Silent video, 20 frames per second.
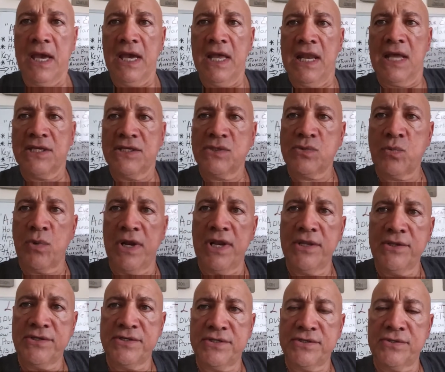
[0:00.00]
and I just
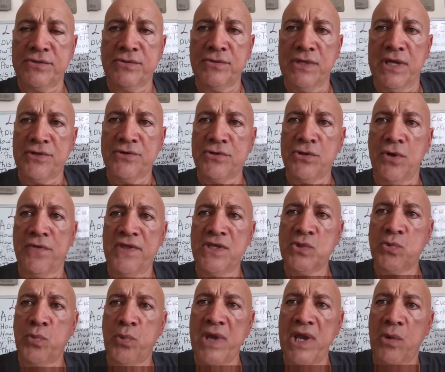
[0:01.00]
wanted to let you know
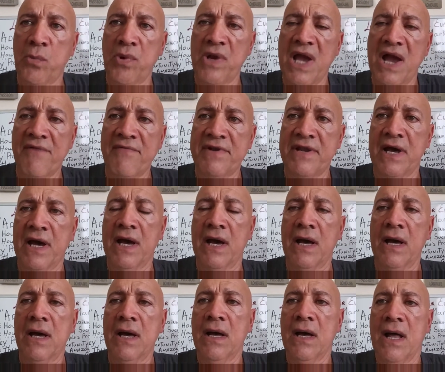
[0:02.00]
this week we have a
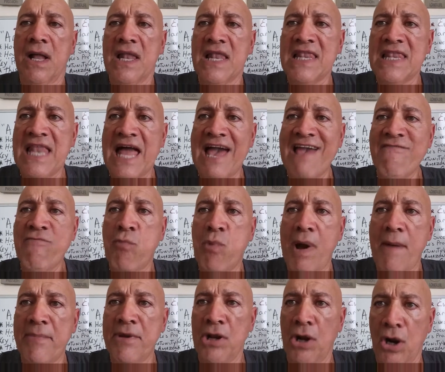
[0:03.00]
live
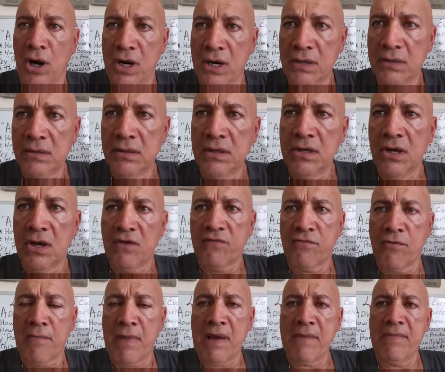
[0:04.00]
webinar
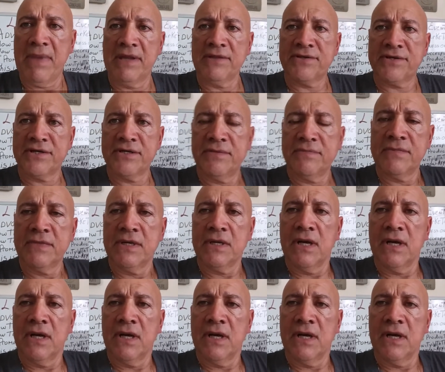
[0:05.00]
for my mentor.